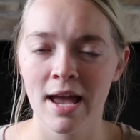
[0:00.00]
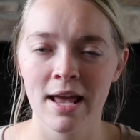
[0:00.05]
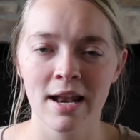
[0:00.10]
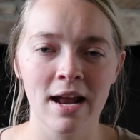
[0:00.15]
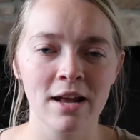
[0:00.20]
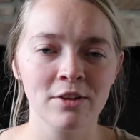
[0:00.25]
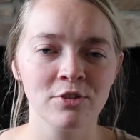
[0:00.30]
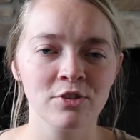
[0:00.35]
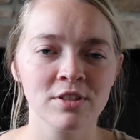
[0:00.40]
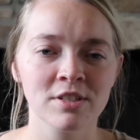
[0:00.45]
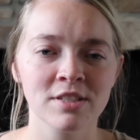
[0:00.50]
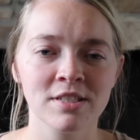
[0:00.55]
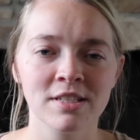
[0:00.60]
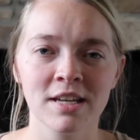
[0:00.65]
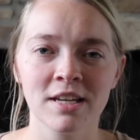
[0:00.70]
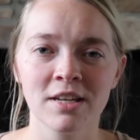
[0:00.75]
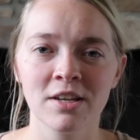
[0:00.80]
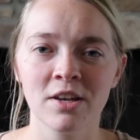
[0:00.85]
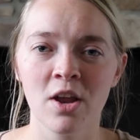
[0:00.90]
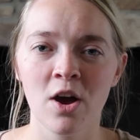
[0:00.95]
And I just
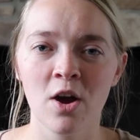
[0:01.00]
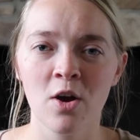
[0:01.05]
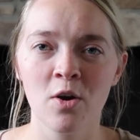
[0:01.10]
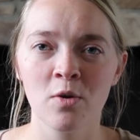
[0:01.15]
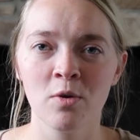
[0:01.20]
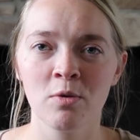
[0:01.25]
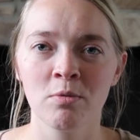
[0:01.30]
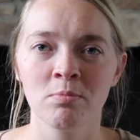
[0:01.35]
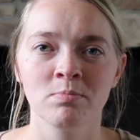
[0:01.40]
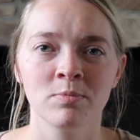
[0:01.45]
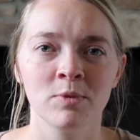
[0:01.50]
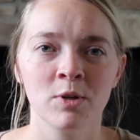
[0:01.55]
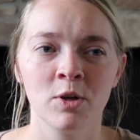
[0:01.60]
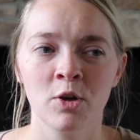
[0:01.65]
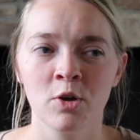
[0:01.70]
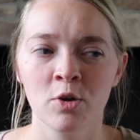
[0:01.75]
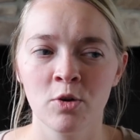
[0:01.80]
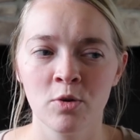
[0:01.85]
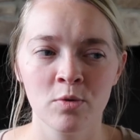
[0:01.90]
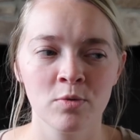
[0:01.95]
didn't know
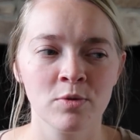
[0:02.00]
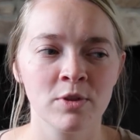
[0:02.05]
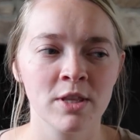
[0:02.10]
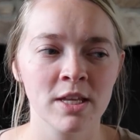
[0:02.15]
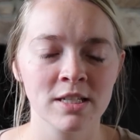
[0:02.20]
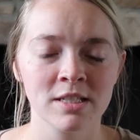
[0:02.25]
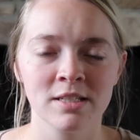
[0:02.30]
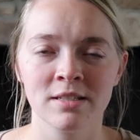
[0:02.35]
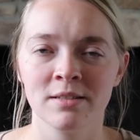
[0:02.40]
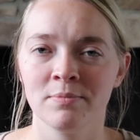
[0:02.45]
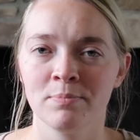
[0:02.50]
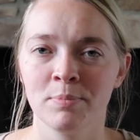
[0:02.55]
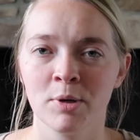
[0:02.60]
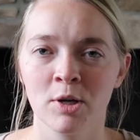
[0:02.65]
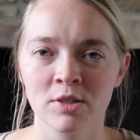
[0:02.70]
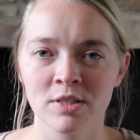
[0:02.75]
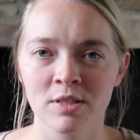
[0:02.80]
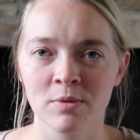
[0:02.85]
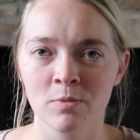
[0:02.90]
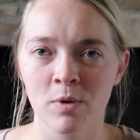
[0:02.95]
who this
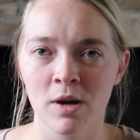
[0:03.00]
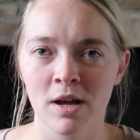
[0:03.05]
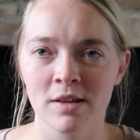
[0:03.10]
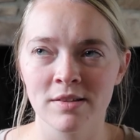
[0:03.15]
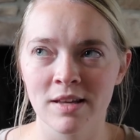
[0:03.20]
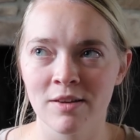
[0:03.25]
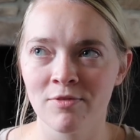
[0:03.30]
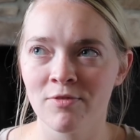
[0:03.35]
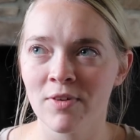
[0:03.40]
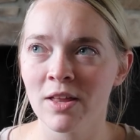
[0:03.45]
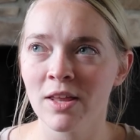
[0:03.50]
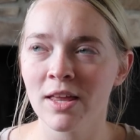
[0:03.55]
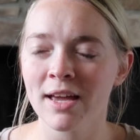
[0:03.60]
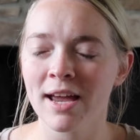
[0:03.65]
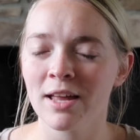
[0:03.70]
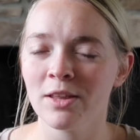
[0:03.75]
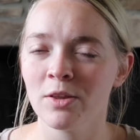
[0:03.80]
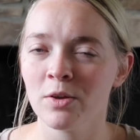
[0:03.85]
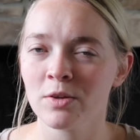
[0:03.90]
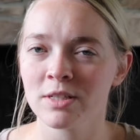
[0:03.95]
person was. I felt like
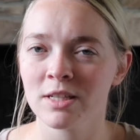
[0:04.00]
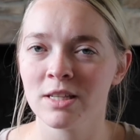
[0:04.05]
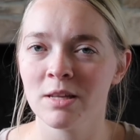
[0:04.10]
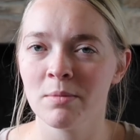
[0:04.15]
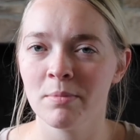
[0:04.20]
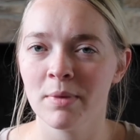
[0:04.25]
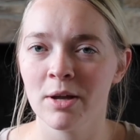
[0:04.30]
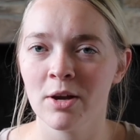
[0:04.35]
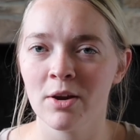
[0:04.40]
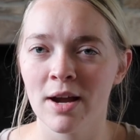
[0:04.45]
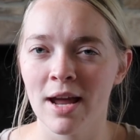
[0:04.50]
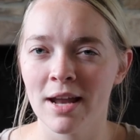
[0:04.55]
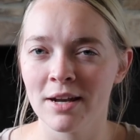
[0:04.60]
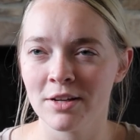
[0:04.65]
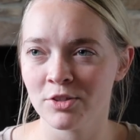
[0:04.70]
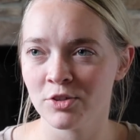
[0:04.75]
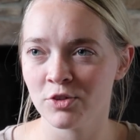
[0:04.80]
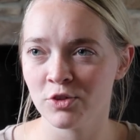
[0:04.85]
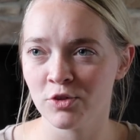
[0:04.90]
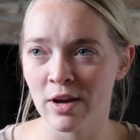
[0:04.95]
I looked in the mirror at
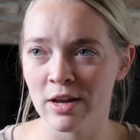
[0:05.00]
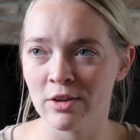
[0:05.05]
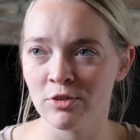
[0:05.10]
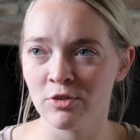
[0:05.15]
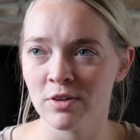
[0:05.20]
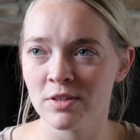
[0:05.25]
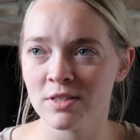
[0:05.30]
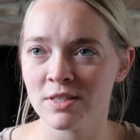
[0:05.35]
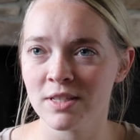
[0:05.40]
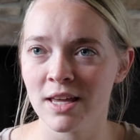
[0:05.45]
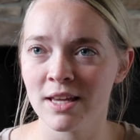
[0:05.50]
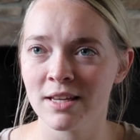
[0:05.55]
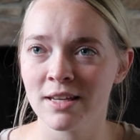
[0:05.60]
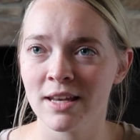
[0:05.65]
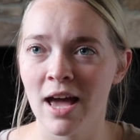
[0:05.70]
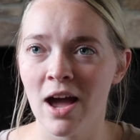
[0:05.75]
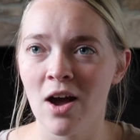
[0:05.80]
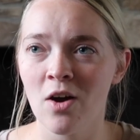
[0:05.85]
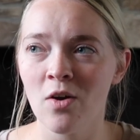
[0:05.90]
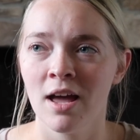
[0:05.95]
a stranger. It's like
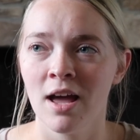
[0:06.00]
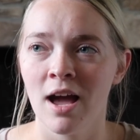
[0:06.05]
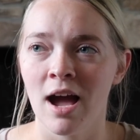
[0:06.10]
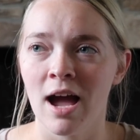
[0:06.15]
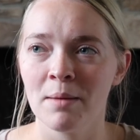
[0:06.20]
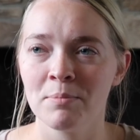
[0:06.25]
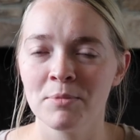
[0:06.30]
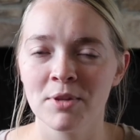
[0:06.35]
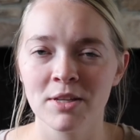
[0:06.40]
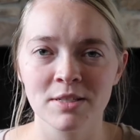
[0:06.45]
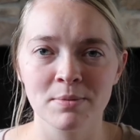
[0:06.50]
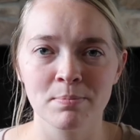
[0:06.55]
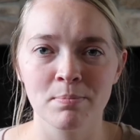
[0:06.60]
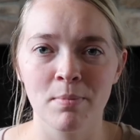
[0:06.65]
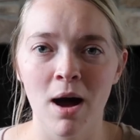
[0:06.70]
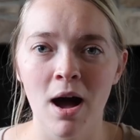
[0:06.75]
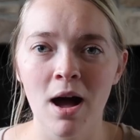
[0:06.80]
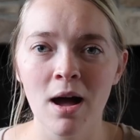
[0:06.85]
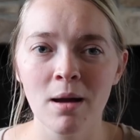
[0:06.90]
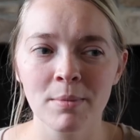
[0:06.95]
now I'm this
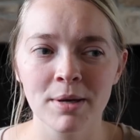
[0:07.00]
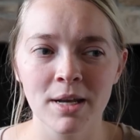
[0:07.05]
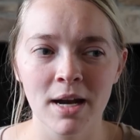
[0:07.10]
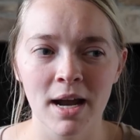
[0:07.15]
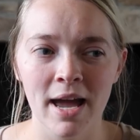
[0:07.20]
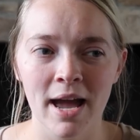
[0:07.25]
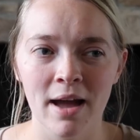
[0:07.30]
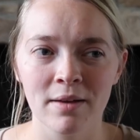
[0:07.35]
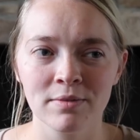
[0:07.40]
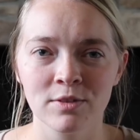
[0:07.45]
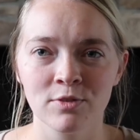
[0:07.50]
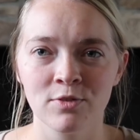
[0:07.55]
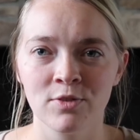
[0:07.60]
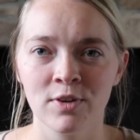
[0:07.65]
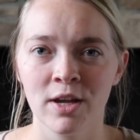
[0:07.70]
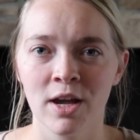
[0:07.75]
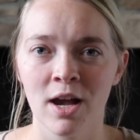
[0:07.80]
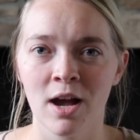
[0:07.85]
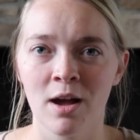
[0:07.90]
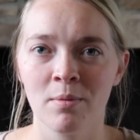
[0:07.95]
mom and I have to
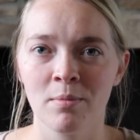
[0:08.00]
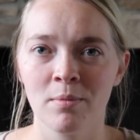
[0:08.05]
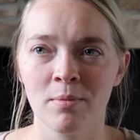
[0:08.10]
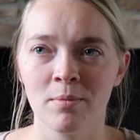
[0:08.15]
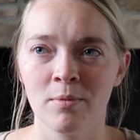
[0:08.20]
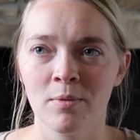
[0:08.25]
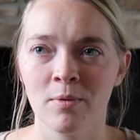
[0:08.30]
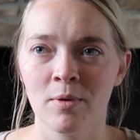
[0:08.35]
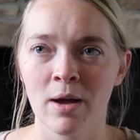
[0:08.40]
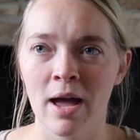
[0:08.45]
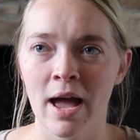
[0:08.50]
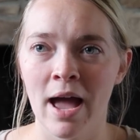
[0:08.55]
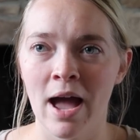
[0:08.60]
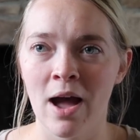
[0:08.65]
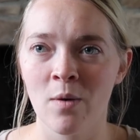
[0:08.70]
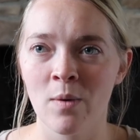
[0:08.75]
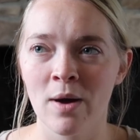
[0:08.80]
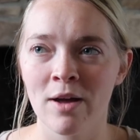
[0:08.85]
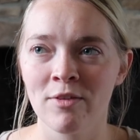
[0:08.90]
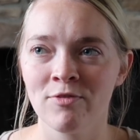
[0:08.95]
figure out
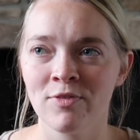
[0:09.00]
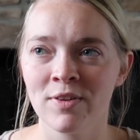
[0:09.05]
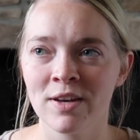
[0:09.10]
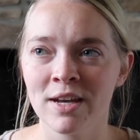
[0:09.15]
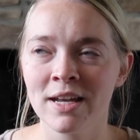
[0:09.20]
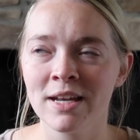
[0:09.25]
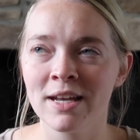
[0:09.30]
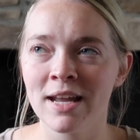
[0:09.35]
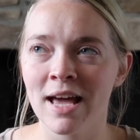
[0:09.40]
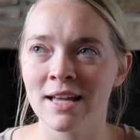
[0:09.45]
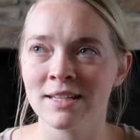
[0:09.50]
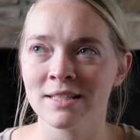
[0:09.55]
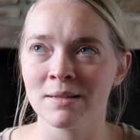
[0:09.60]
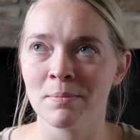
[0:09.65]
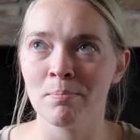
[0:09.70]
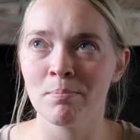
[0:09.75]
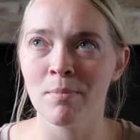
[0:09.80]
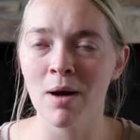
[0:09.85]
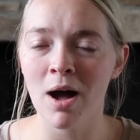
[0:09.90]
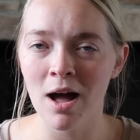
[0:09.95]
how I fit in as a
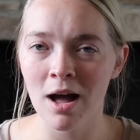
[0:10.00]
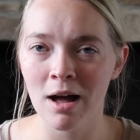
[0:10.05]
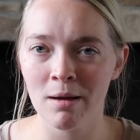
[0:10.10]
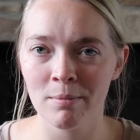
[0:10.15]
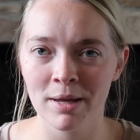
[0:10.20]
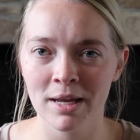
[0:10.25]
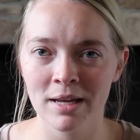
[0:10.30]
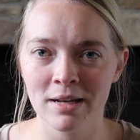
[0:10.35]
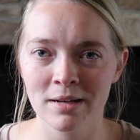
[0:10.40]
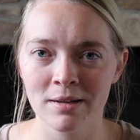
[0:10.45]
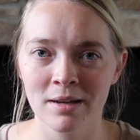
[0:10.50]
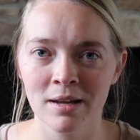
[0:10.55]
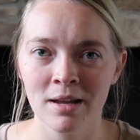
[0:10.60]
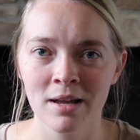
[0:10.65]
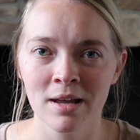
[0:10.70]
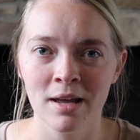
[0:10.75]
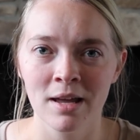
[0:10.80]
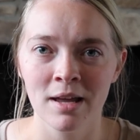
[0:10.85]
mom and